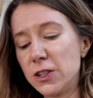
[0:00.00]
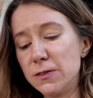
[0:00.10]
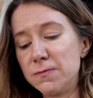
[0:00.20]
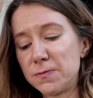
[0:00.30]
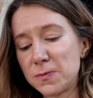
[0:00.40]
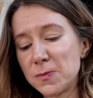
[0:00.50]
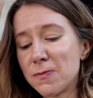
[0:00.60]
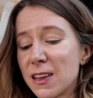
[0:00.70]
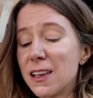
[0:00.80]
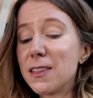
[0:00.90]
Dude,
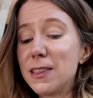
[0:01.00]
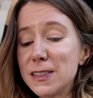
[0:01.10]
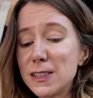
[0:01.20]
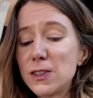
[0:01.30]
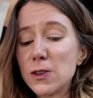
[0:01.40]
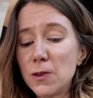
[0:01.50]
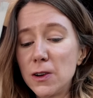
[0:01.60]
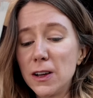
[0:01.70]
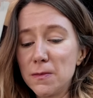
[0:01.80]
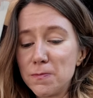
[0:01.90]
this is so
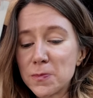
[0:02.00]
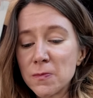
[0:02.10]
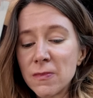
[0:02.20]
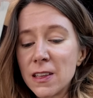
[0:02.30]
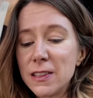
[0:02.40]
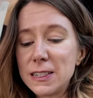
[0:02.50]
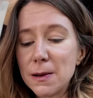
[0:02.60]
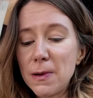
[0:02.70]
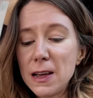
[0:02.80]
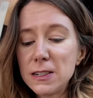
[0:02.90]
good. The
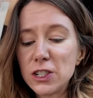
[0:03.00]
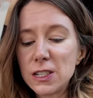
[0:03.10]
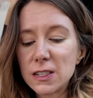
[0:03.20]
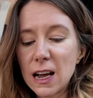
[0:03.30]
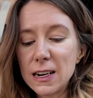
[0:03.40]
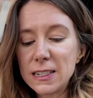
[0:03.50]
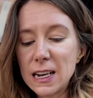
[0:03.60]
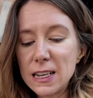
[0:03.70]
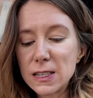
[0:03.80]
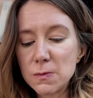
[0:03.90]
tempeh hey, just yes. kind of
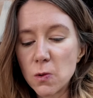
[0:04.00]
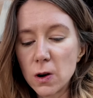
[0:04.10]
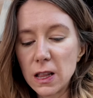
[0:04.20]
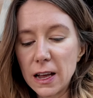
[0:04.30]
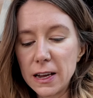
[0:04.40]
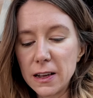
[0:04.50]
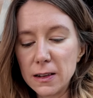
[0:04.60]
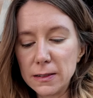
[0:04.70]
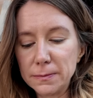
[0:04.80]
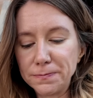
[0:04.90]
tastes more like
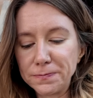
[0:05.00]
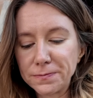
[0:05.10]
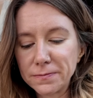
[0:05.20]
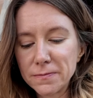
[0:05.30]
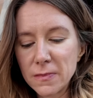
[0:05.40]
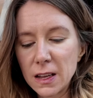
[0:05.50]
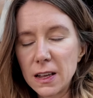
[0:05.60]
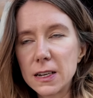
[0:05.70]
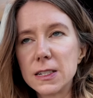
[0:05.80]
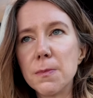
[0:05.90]
um,
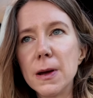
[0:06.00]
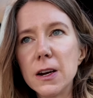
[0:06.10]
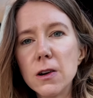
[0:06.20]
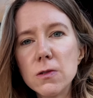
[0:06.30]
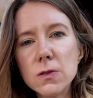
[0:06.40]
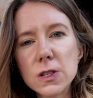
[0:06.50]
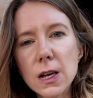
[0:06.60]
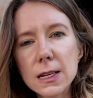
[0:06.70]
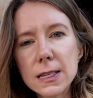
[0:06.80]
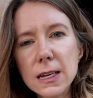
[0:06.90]
like a tomato
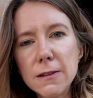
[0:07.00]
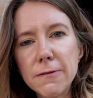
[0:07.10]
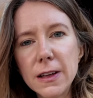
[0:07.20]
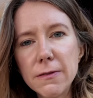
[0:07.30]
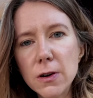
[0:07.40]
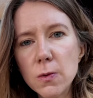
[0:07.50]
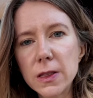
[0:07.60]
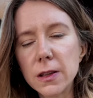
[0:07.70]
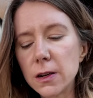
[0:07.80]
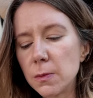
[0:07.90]
saucy flavor
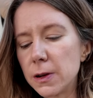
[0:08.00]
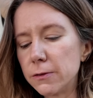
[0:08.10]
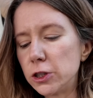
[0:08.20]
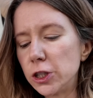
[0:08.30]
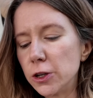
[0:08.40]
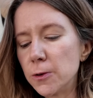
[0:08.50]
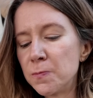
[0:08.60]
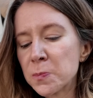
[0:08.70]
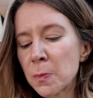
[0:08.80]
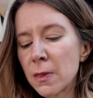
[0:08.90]
with a little bit of chew,
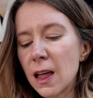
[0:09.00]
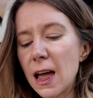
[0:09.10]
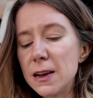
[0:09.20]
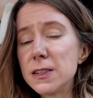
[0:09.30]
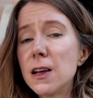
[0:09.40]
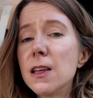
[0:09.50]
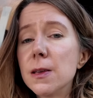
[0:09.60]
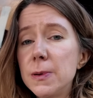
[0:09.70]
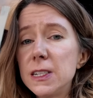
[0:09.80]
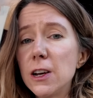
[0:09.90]
and
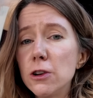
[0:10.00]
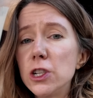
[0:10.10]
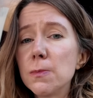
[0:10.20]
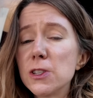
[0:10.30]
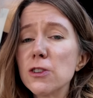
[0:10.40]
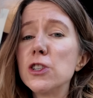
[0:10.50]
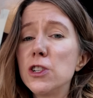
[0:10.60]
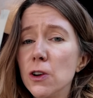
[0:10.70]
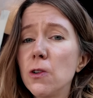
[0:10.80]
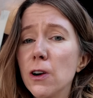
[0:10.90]
the potato chips are
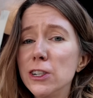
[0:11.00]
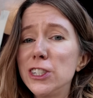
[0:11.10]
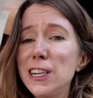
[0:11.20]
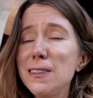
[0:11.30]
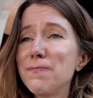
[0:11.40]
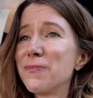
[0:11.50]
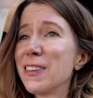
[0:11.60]
still crunchy.